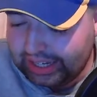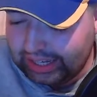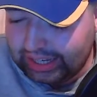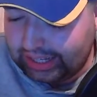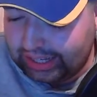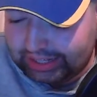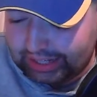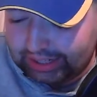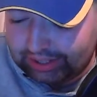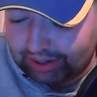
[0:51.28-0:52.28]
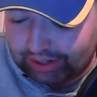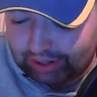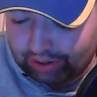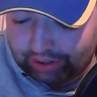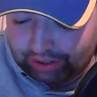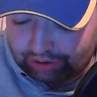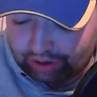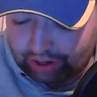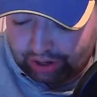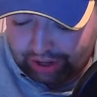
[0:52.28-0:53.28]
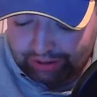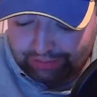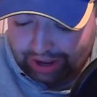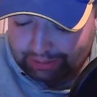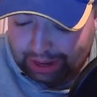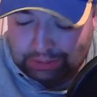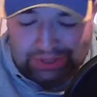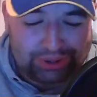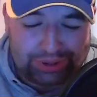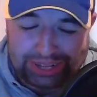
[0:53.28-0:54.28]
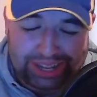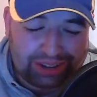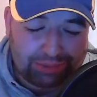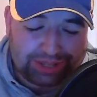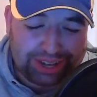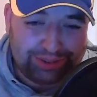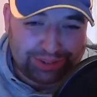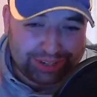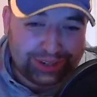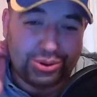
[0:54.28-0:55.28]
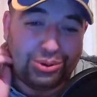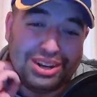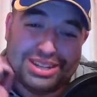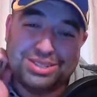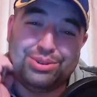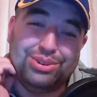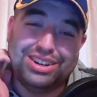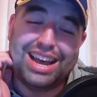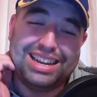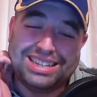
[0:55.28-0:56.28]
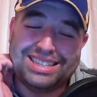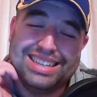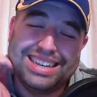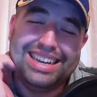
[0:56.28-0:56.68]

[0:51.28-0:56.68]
it's all the luck of the draw. I'm absolutely kicking myself I didn't go with Ice Cool and Alex.